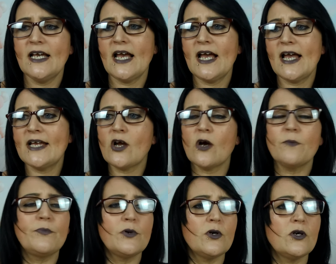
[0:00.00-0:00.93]
I got a
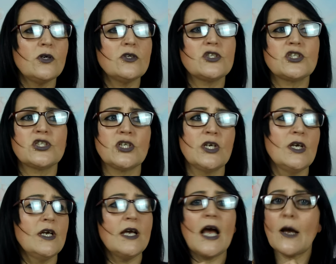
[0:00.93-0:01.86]
brush.
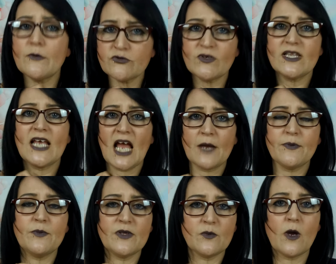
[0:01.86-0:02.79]
I was really
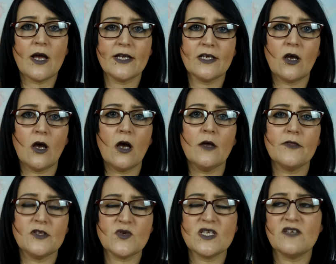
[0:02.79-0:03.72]
happy with what I got,
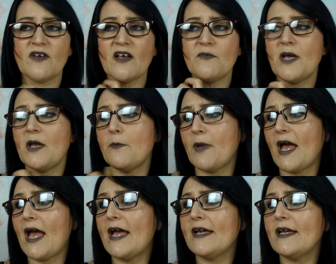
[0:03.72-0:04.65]
the £25
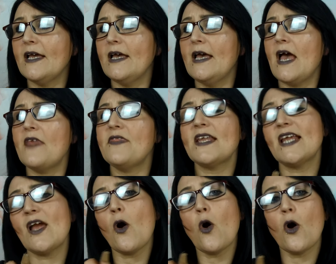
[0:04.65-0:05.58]
bag. And then
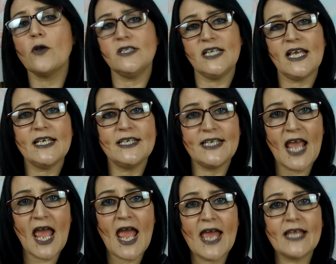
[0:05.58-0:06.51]
I ordered it
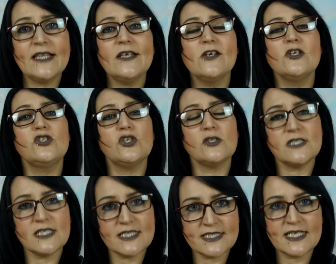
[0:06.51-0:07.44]
again just
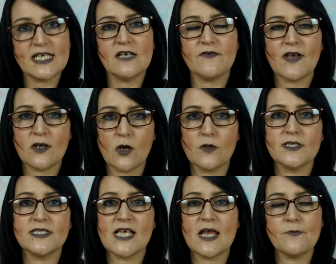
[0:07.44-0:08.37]
to see if I got the
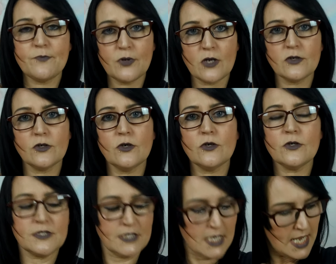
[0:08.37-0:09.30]
same
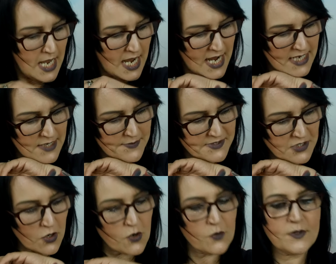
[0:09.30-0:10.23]
products. And it was
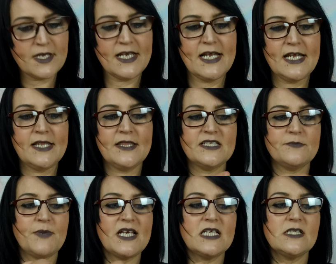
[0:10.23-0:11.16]
only the
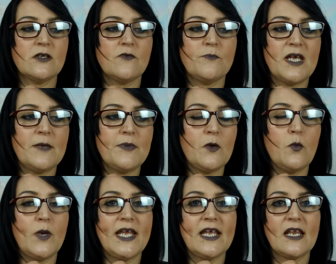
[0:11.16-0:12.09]
space of maybe a
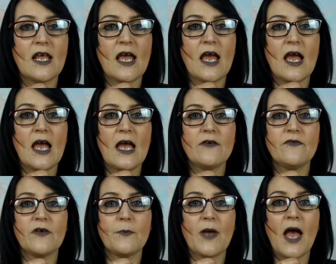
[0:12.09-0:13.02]
week and a half
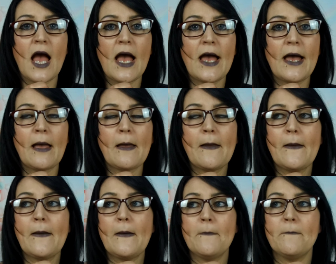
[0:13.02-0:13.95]
apart,
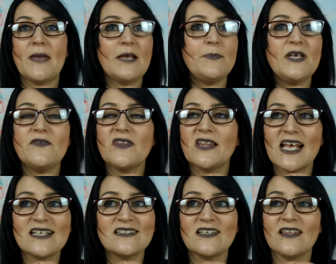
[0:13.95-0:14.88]
maybe even
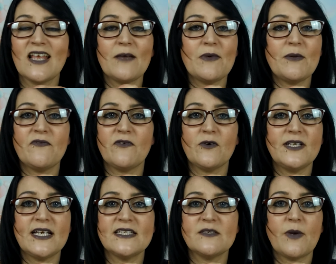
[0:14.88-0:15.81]
less than that, maybe 4
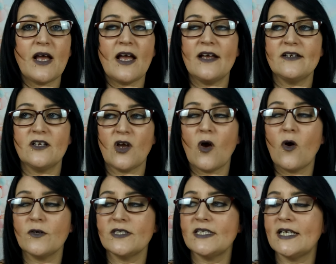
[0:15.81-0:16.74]
days apart. And I
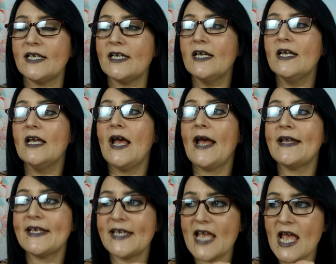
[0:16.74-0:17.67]
ordered it, and
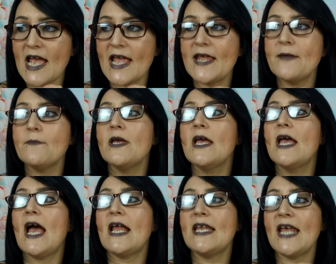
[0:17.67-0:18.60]
it came,
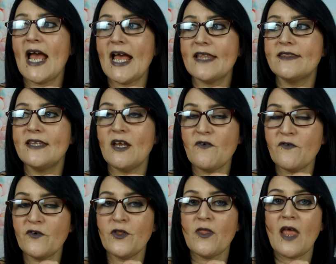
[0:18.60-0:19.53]
and it had
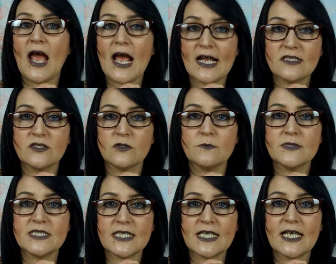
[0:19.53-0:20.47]
different
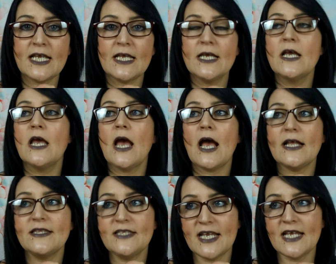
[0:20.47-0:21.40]
items in it. I
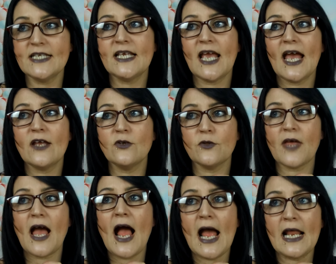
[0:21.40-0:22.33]
did get another
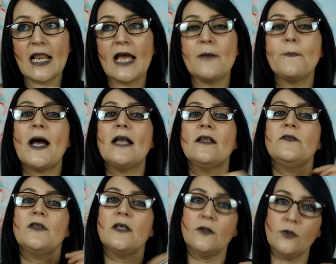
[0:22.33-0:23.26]
highlight
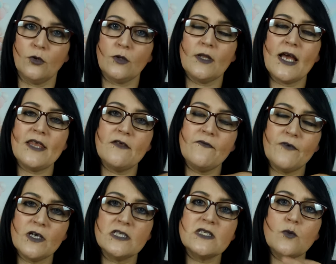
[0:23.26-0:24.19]
palette that looked like the
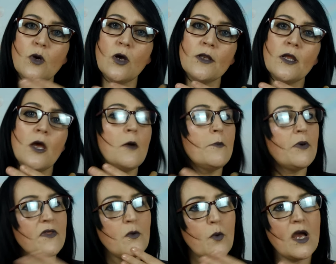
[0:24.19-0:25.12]
first one,
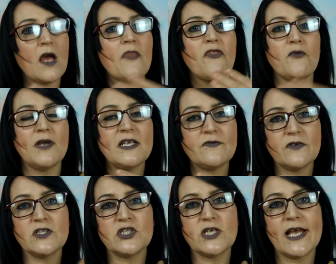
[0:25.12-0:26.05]
but there were three
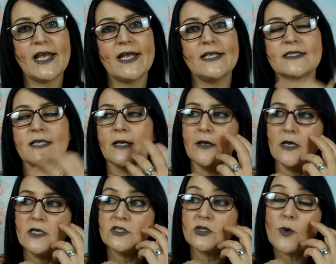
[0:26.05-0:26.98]
different shades.
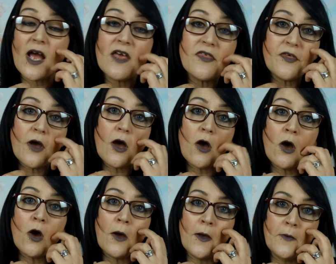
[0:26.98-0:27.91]
So I
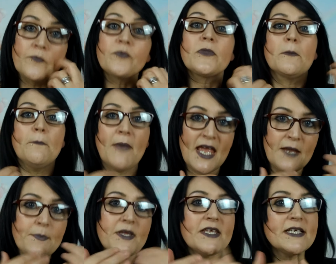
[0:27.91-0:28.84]
thought
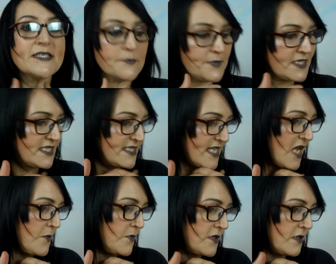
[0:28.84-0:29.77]
maybe this would be the
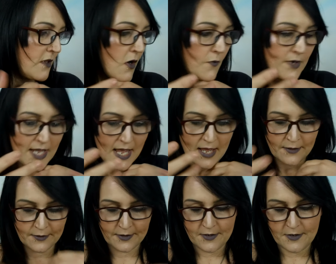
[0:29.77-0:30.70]
same with the
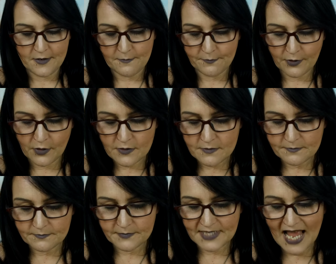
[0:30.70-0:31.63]
L'Oreal. But
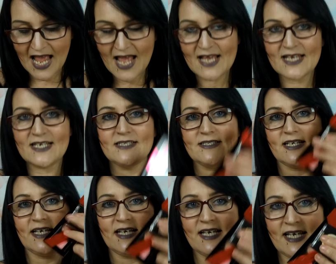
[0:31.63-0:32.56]
guys,
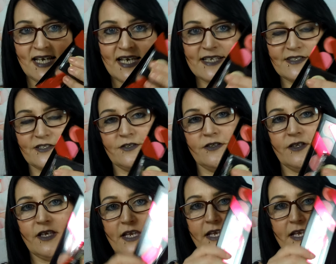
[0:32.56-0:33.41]
it isn't.